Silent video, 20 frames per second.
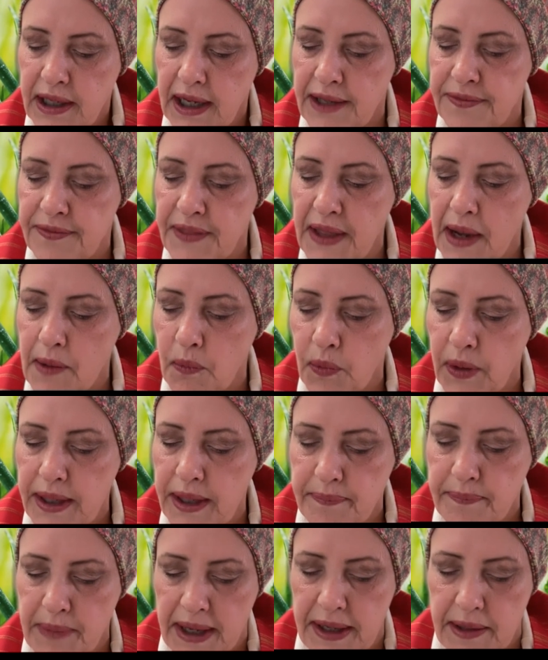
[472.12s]
and that we
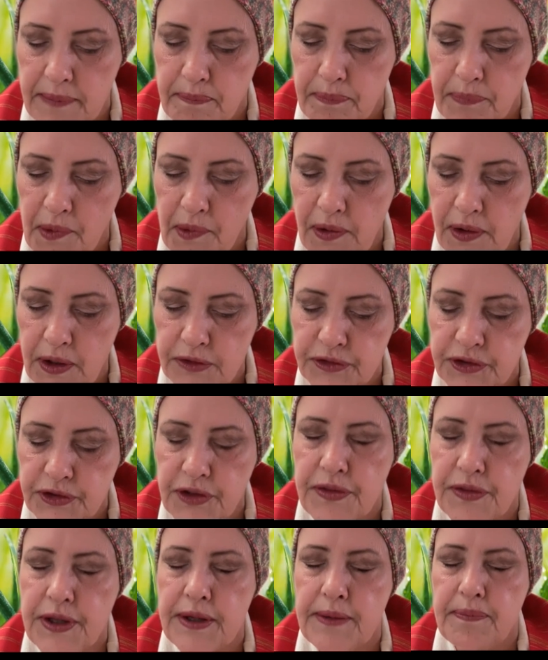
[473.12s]
may impart to
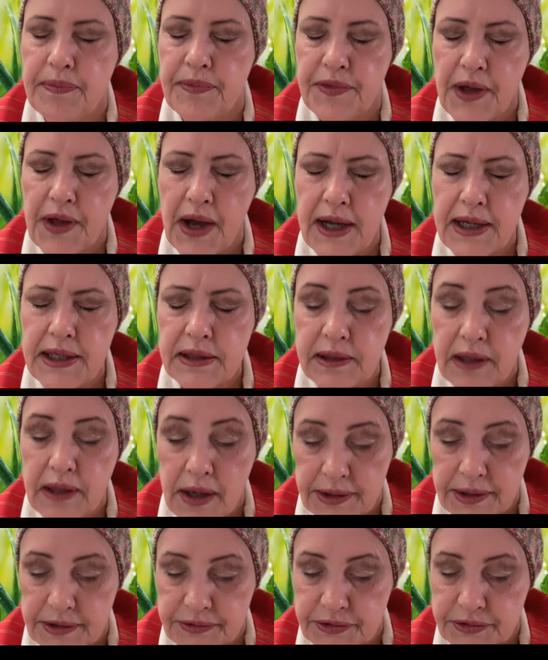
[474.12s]
them thy
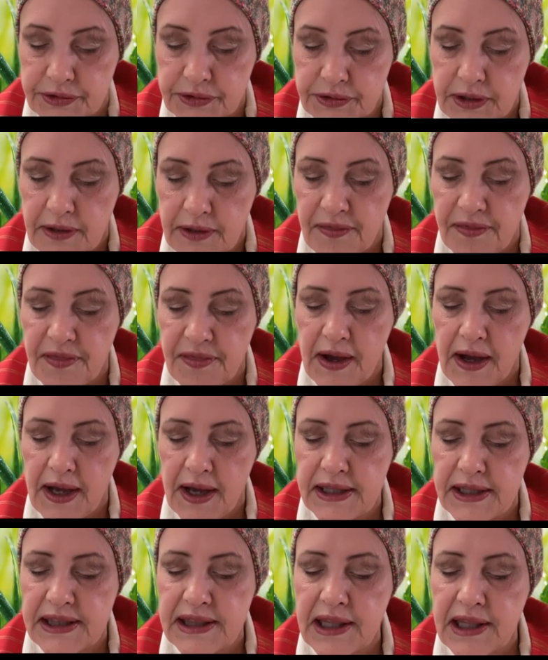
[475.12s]
light, thy
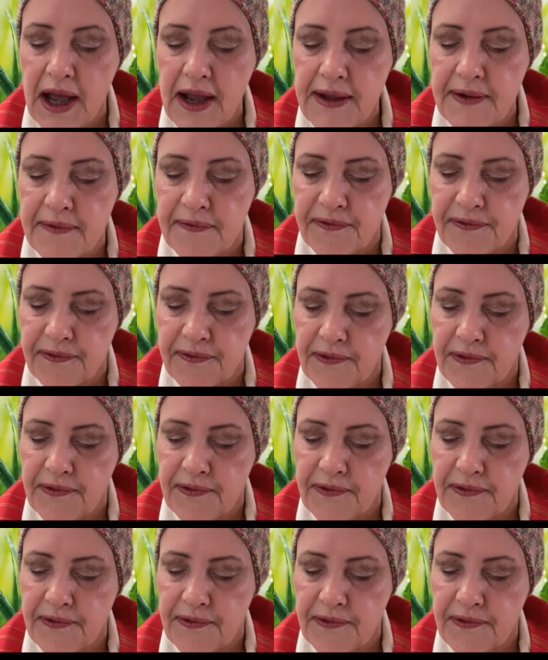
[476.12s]
life,